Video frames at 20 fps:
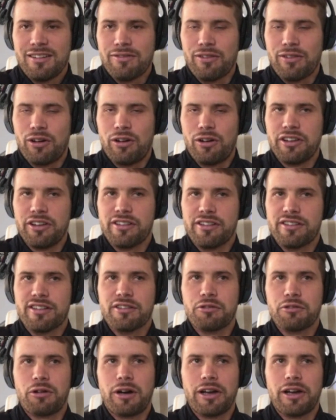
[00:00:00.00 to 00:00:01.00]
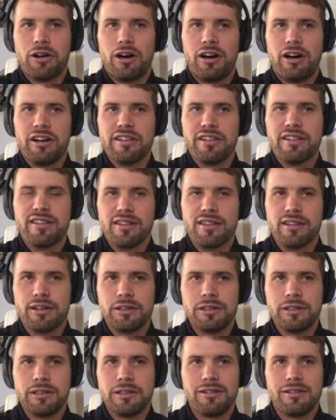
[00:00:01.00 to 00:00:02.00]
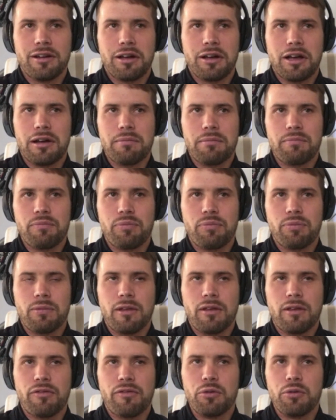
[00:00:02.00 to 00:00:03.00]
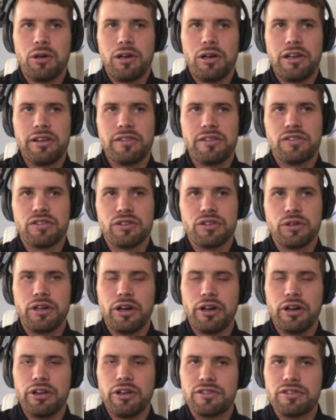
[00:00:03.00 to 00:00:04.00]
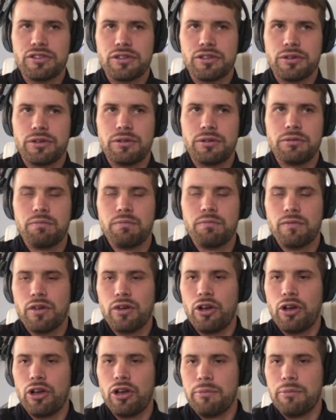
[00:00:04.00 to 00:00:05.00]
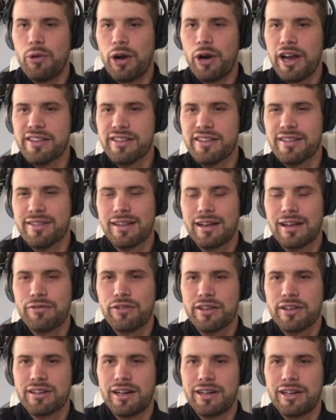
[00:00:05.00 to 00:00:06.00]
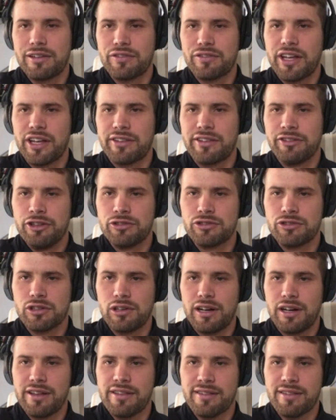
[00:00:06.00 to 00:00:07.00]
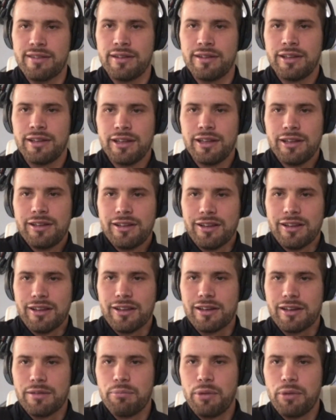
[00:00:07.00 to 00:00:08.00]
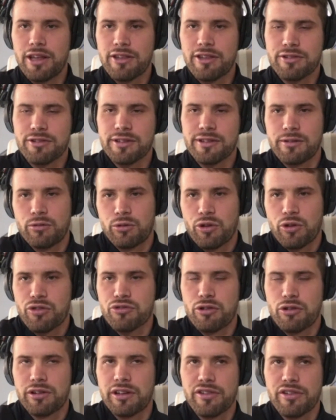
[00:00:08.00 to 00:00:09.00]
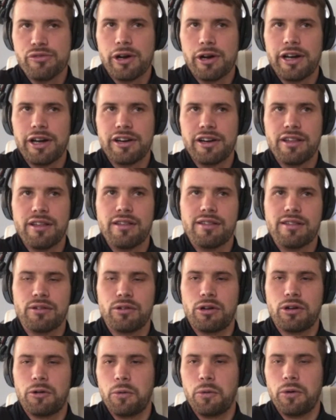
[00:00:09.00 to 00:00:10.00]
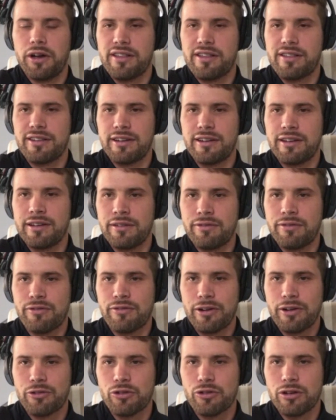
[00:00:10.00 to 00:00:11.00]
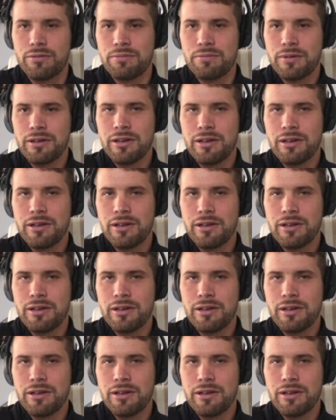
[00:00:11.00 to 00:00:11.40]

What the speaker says: Flanders is quite hard, so if you're willing to go into early breaks and stuff, it kind of get neutralized, and the best or the strongest riders are always in the front group.